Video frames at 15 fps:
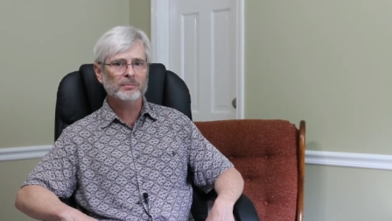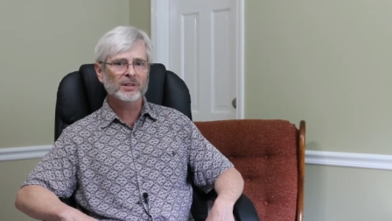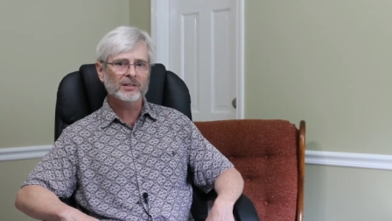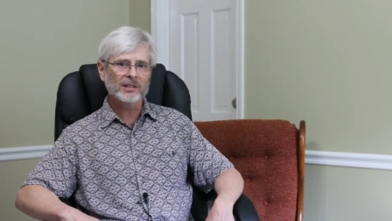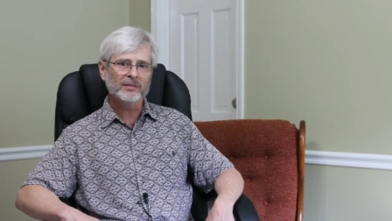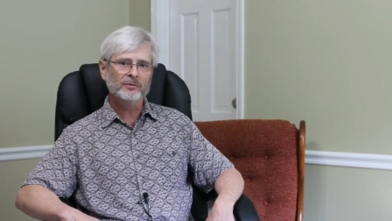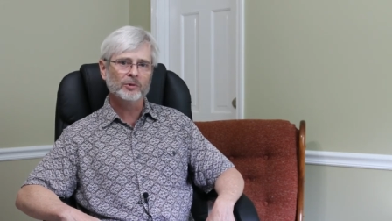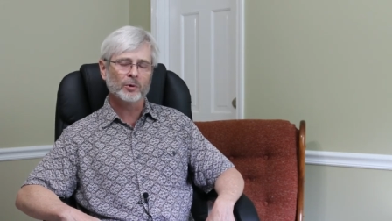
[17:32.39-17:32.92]
to
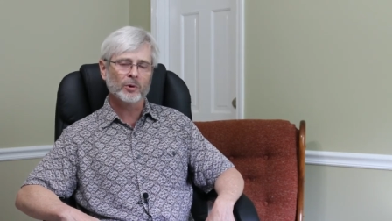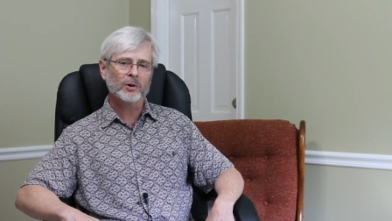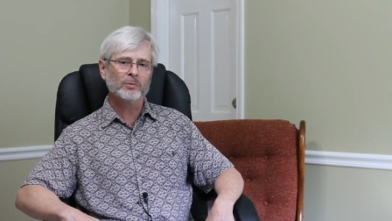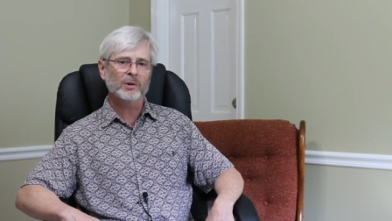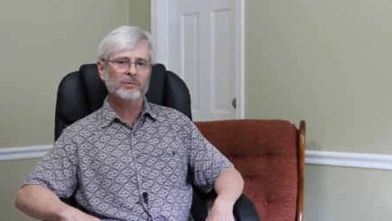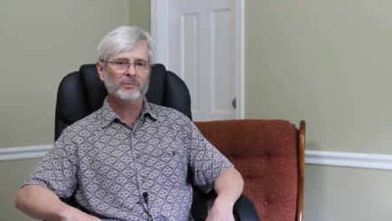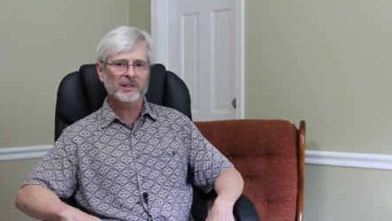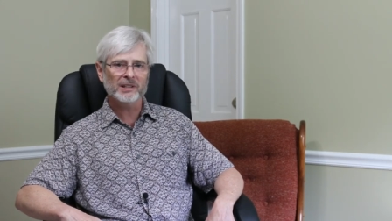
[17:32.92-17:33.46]
live toward
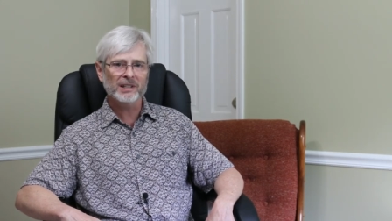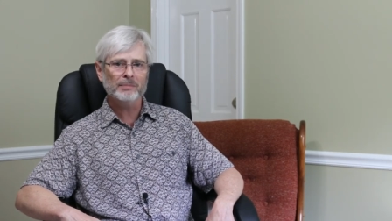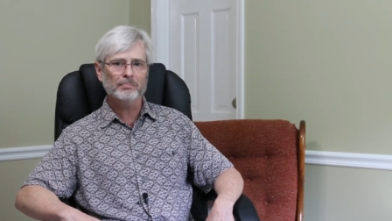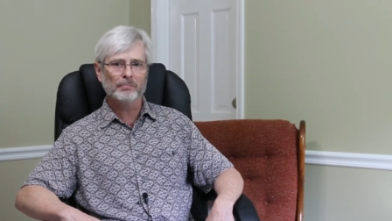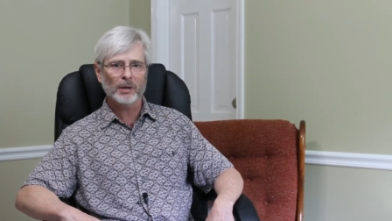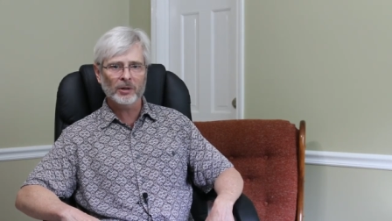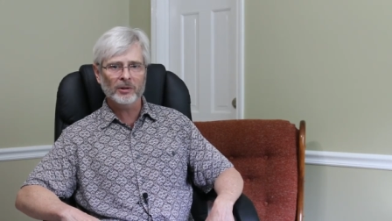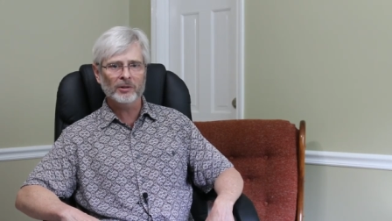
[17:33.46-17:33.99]
what really
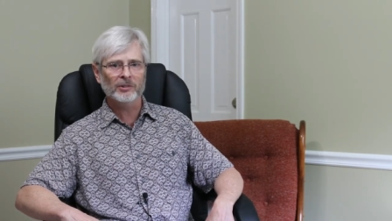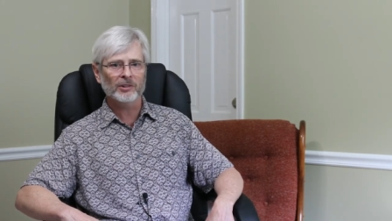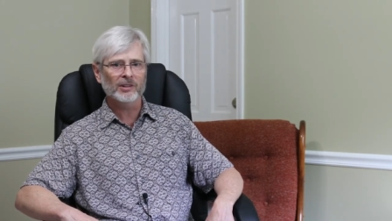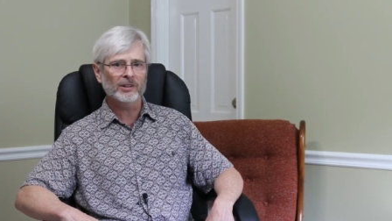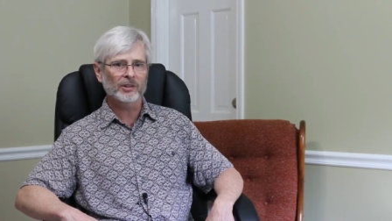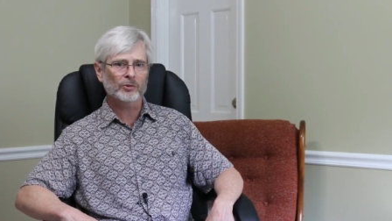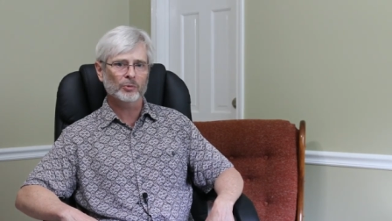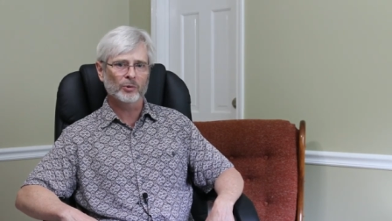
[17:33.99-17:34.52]
burns in
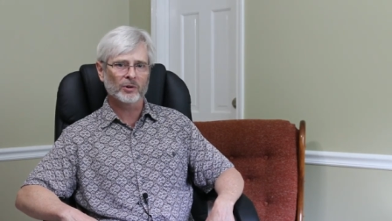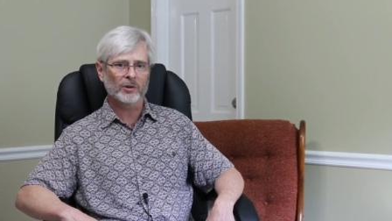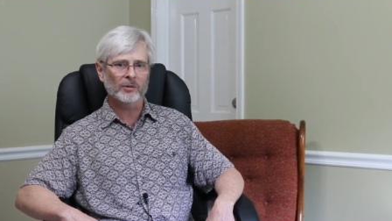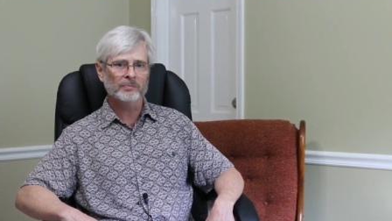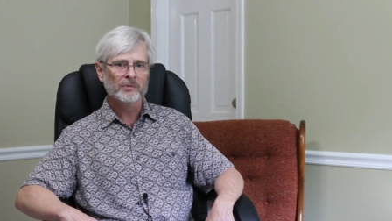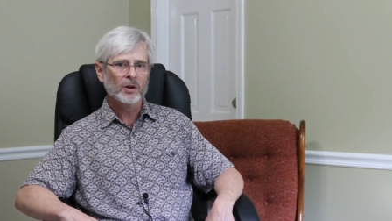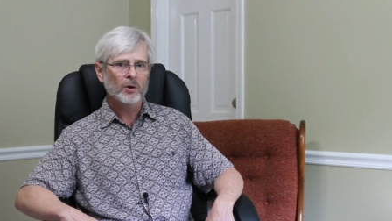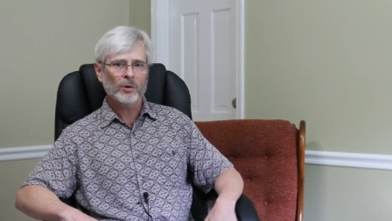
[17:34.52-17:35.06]
this world,